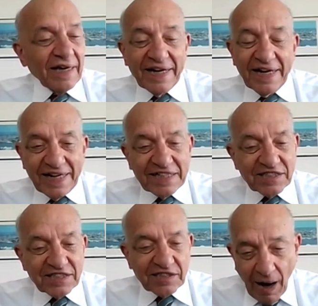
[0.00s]
and it
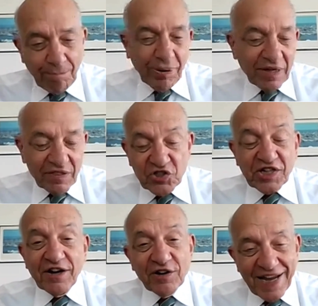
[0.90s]
is up
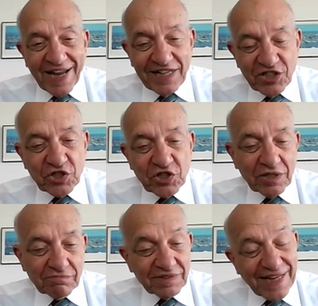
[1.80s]
the staircase,
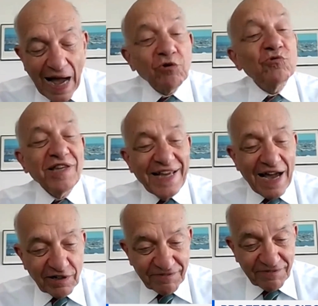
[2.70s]
down
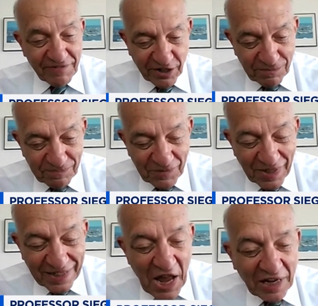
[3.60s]
the elevator.
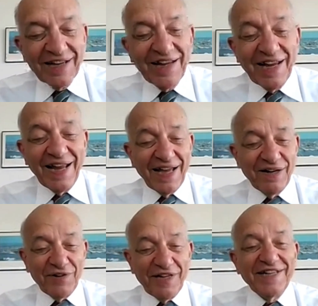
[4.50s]

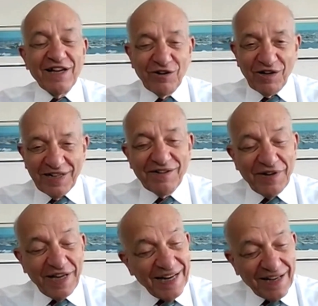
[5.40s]
And if you take a look at
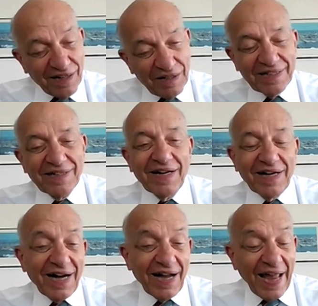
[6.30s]
NVIDIA
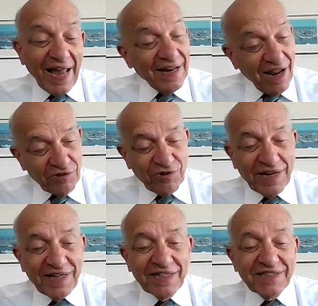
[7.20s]
and other
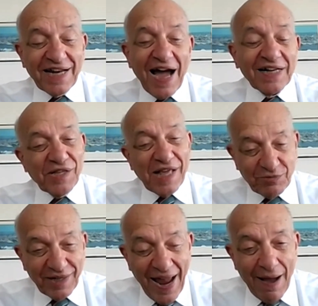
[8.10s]
trending stocks,
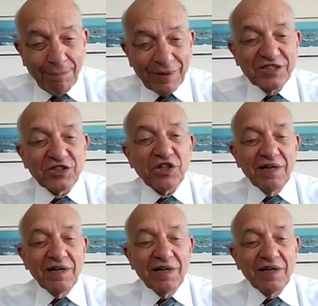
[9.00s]
that's what happens.